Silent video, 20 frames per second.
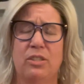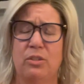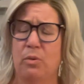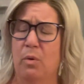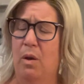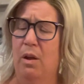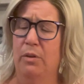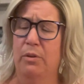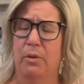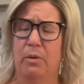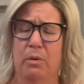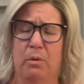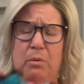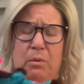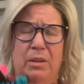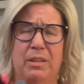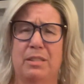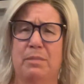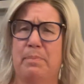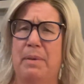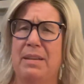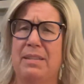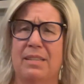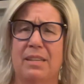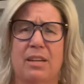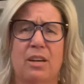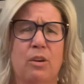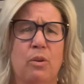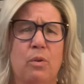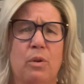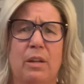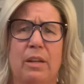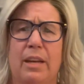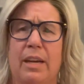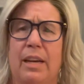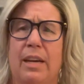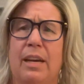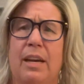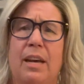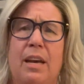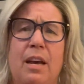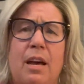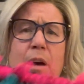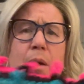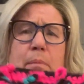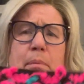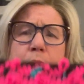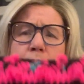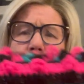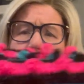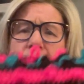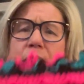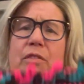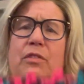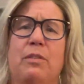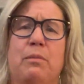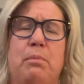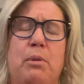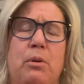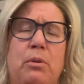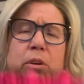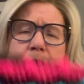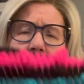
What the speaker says: You all know it's basic acrylic, perfect for Bogey